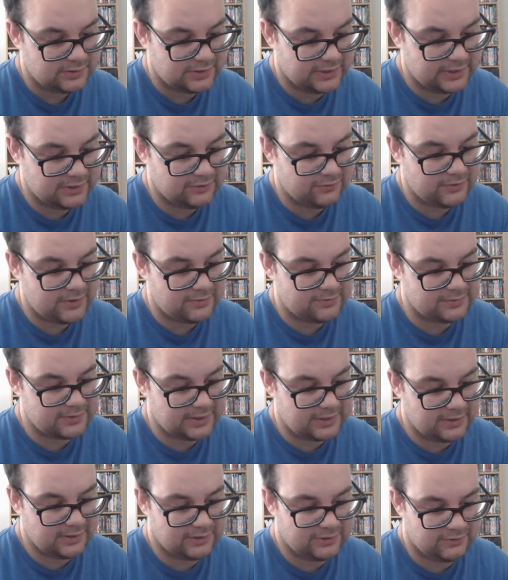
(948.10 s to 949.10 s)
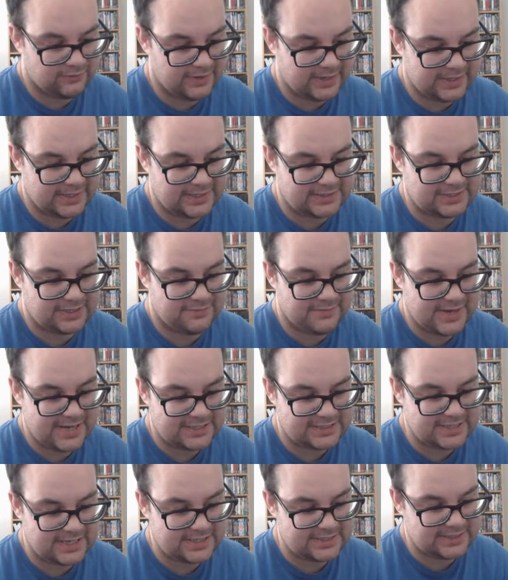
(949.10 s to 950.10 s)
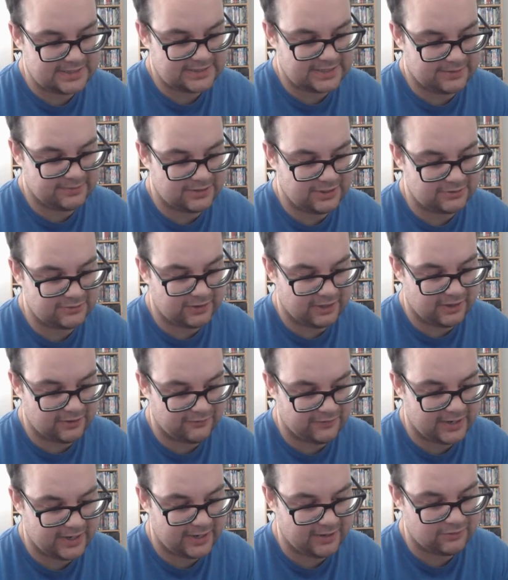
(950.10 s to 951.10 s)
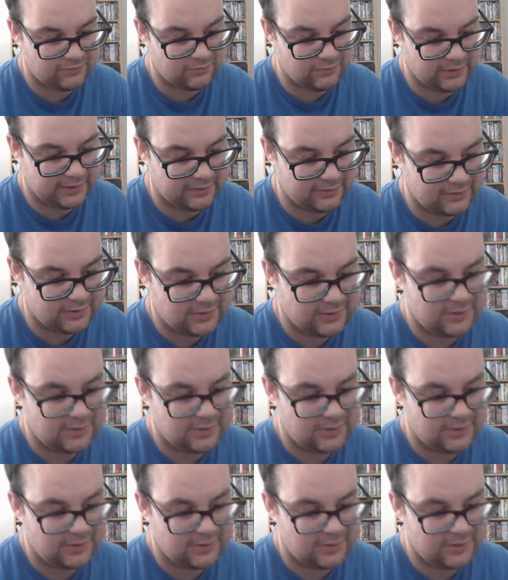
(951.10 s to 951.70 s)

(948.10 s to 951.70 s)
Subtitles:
Then Durant gets a mad scientist named Dr. Albert Hathaway,